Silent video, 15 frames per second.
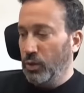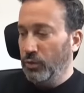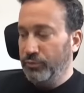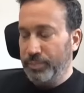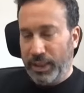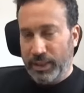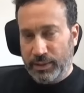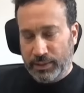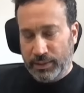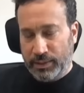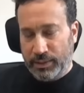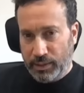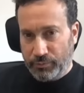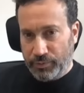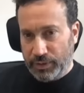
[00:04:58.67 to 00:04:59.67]
of
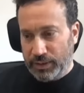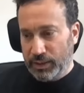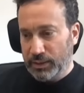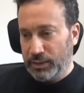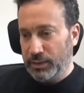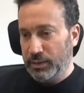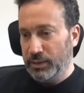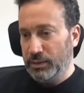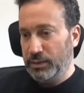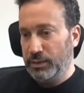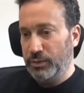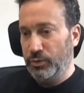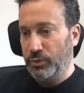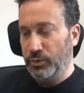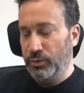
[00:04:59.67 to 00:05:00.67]
Palestinian
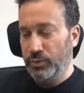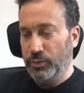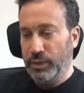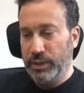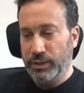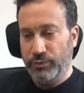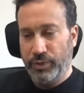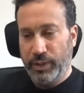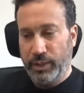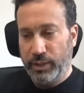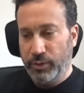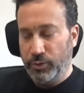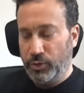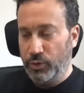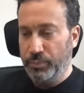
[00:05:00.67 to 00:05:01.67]
resistance to
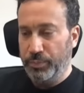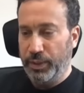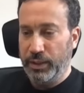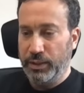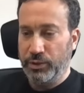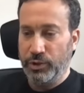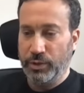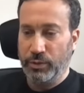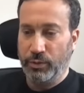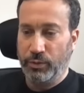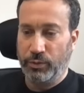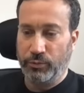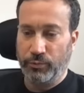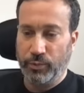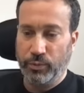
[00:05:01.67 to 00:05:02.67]
Israeli
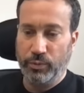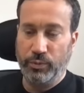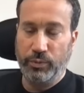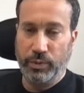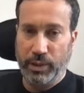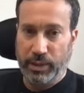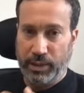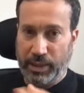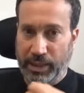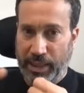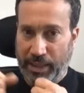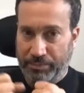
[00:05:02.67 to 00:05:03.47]
occupation through the